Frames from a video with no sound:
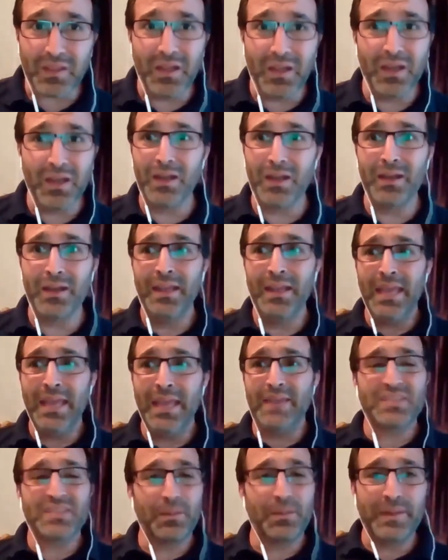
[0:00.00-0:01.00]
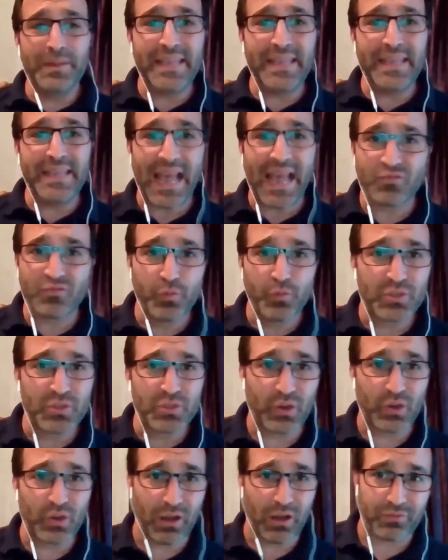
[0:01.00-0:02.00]
uh, if somebody has
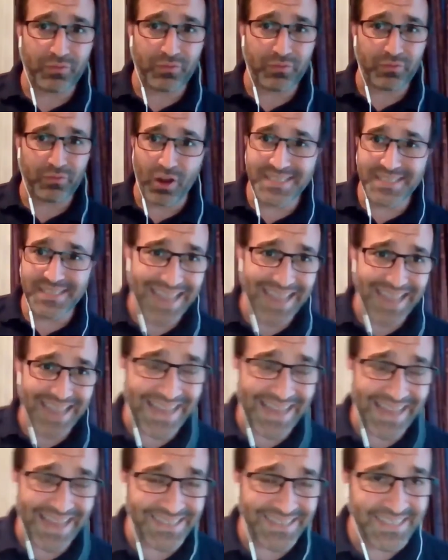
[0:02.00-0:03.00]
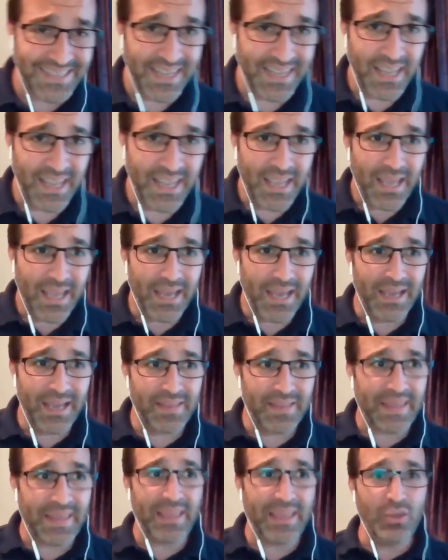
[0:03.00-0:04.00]
rheumatoid arthritis and uh,
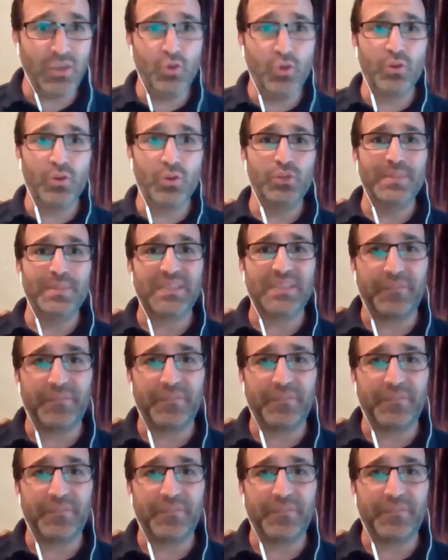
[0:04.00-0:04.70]
they you assume it's a